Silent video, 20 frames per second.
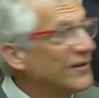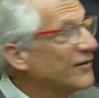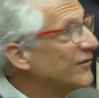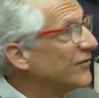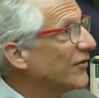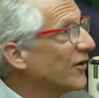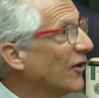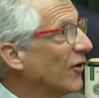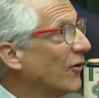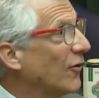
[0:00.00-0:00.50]

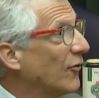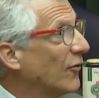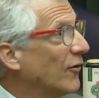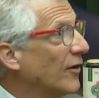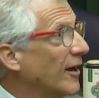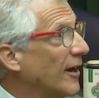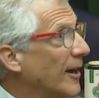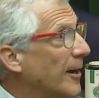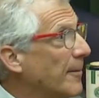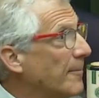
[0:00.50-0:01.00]
So
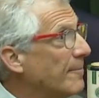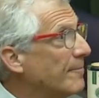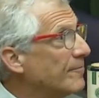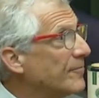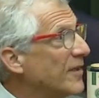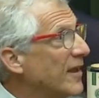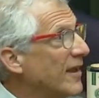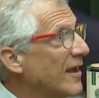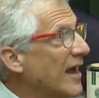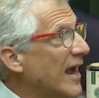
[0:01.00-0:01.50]
um,
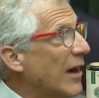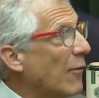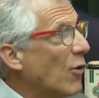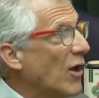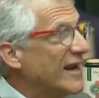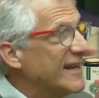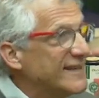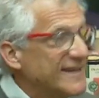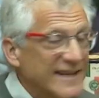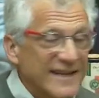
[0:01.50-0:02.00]
I
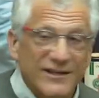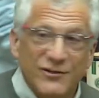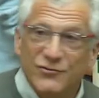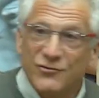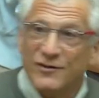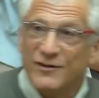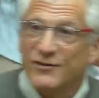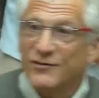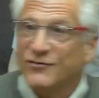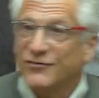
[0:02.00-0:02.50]
wanted to
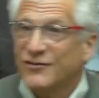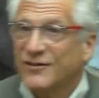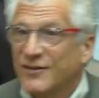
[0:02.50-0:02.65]
introduce